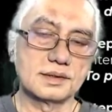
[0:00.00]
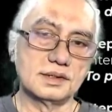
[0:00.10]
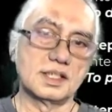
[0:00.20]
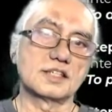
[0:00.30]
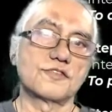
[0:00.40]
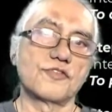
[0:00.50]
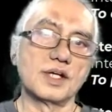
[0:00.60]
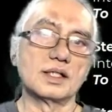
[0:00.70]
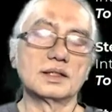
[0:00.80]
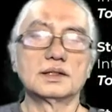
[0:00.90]
Just
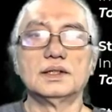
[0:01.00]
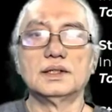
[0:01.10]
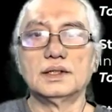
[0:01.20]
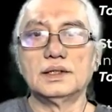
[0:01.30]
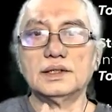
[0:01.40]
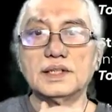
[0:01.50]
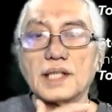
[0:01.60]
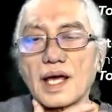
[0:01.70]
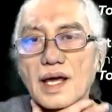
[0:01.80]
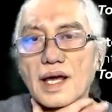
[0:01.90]
feel the
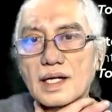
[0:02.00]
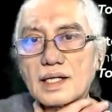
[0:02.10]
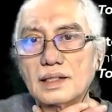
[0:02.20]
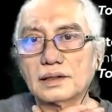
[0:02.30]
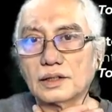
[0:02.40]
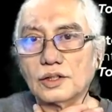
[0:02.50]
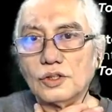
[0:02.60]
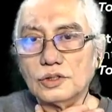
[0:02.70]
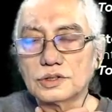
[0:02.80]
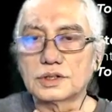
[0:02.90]
air
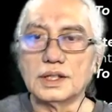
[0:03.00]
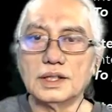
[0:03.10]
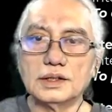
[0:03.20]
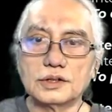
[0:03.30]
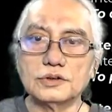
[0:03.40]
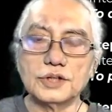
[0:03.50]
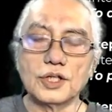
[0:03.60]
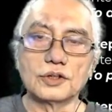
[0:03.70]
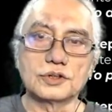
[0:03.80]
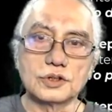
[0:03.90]
goes into
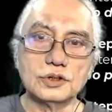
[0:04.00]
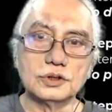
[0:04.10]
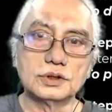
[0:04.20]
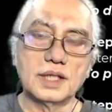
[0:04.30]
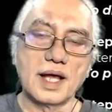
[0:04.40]
your throat